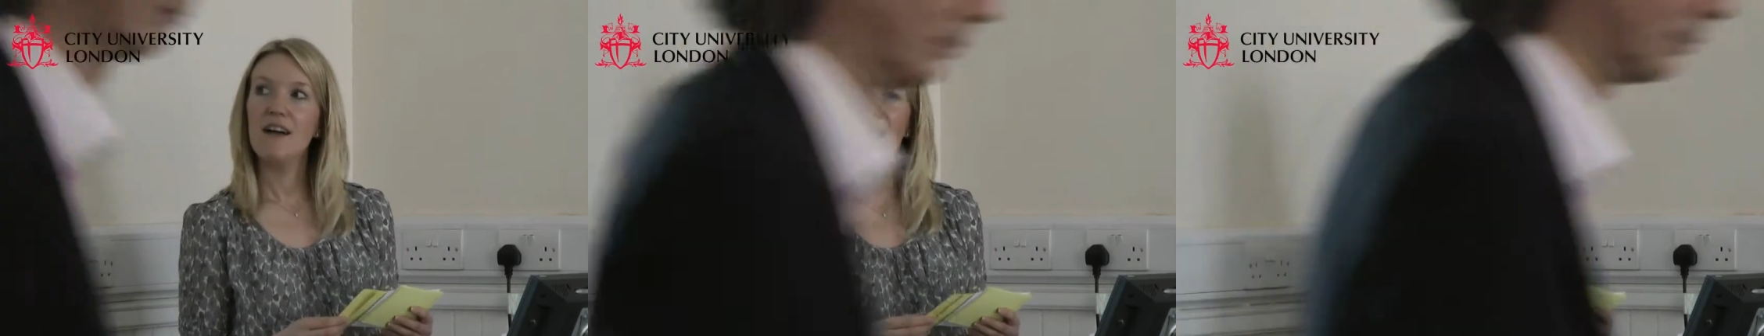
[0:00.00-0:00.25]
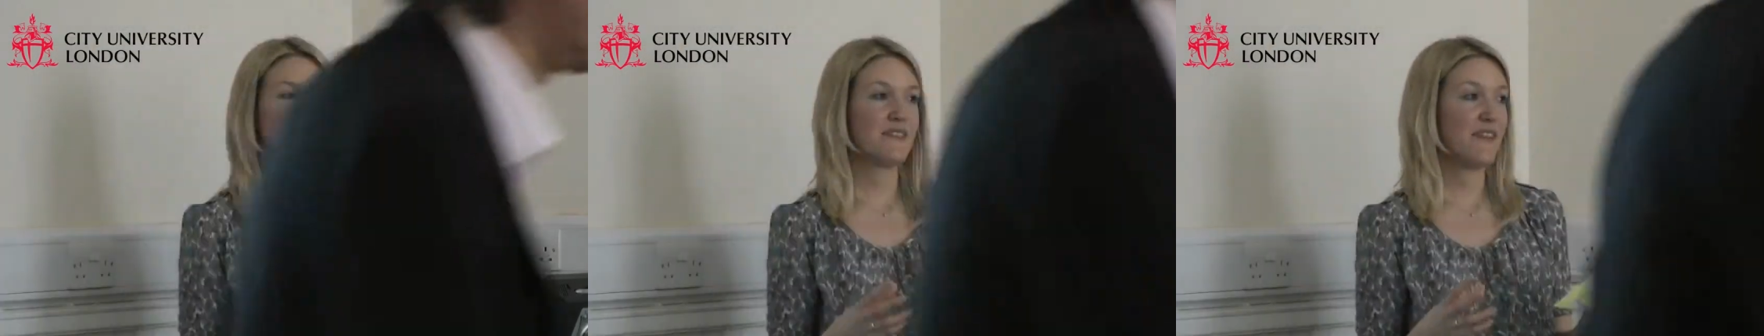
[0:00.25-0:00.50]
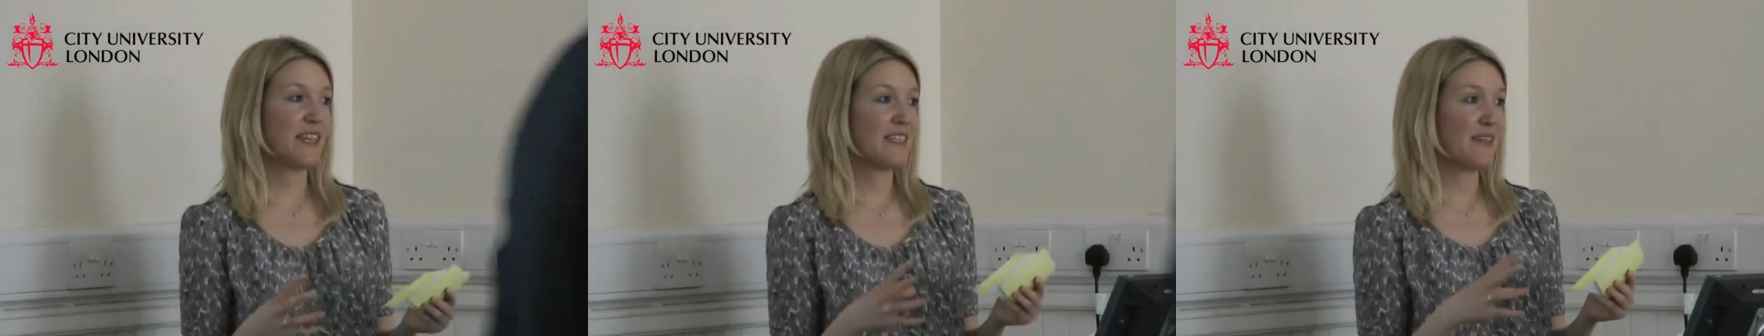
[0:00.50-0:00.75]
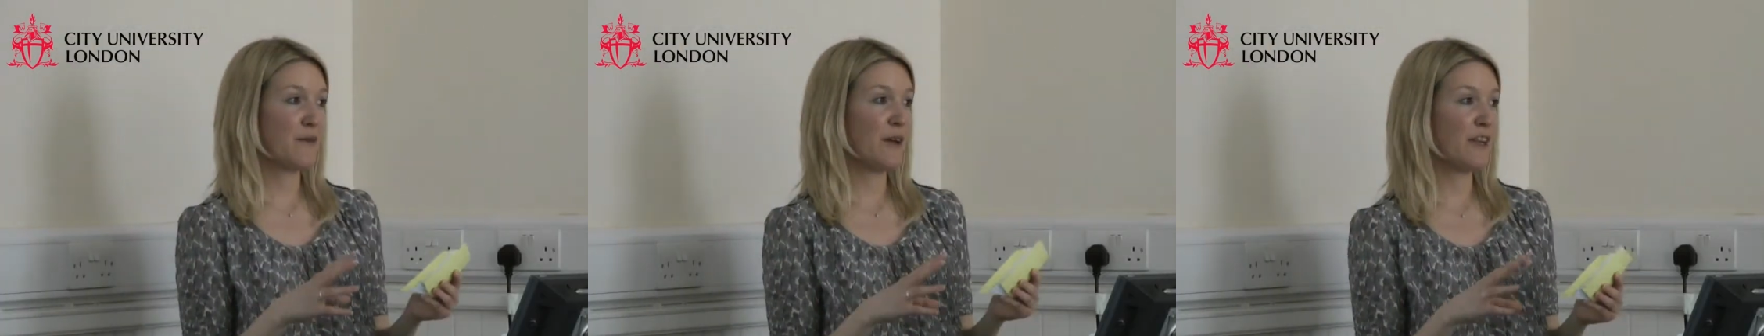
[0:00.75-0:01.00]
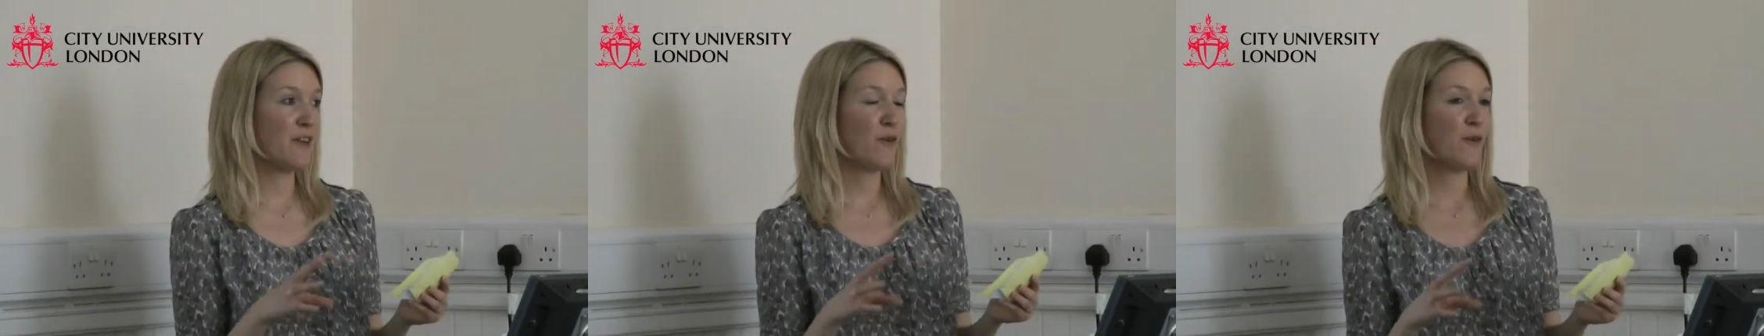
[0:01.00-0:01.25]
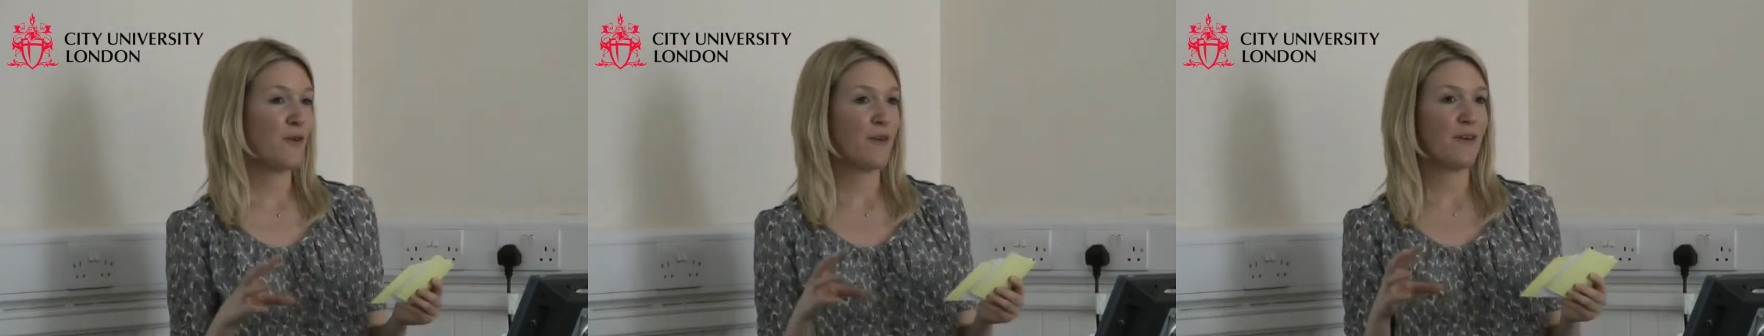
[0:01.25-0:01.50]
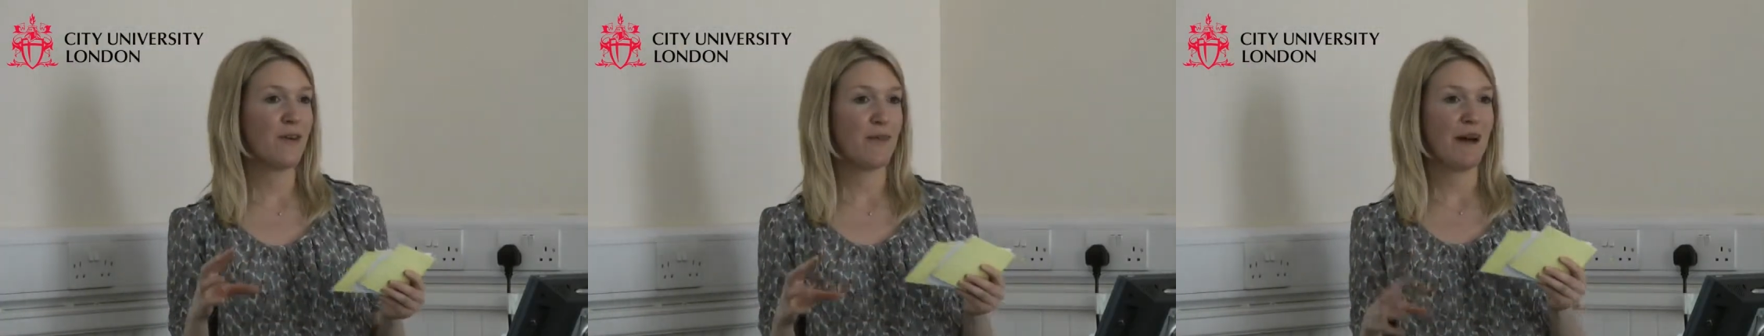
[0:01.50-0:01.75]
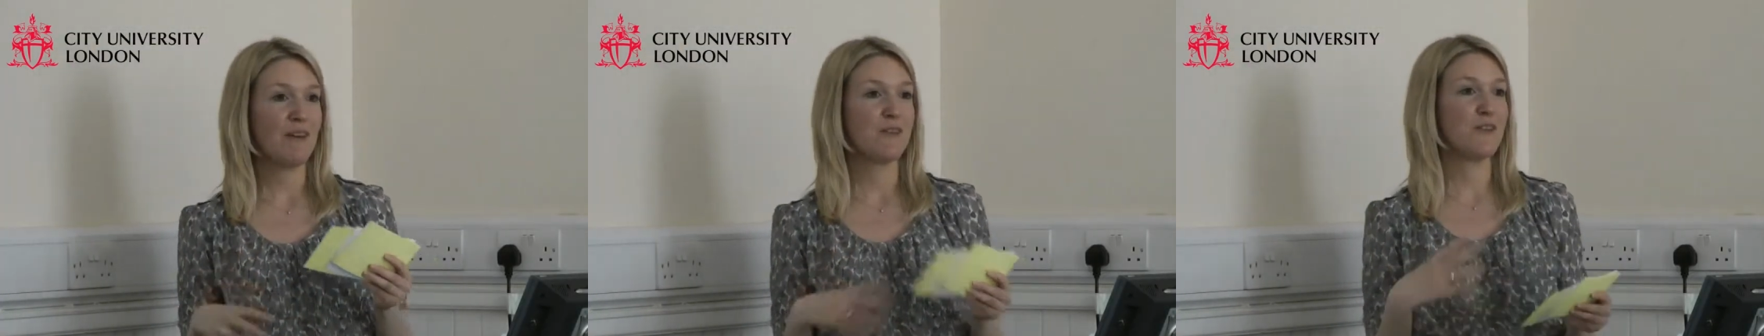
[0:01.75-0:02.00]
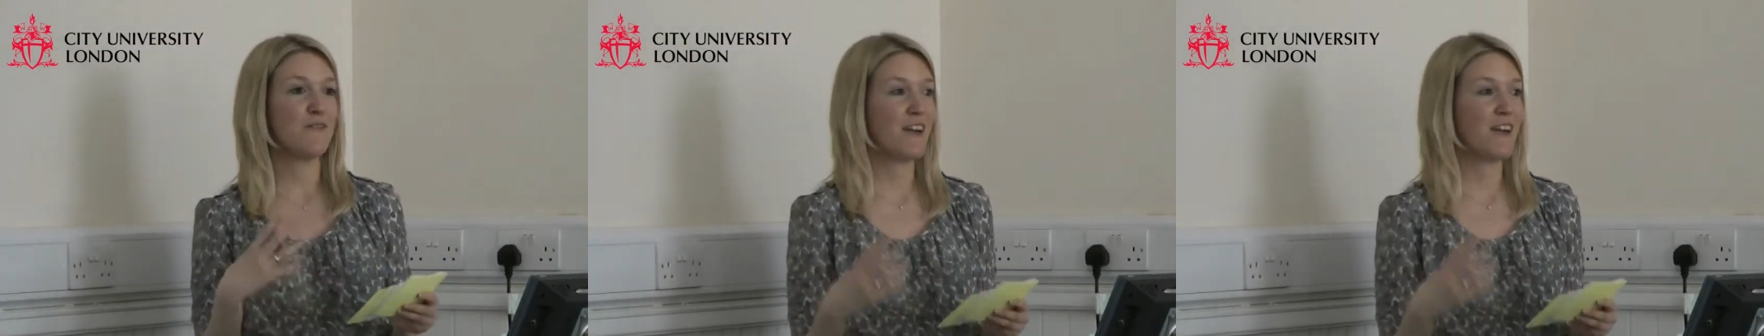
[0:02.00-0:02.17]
And let's face it, when you're about to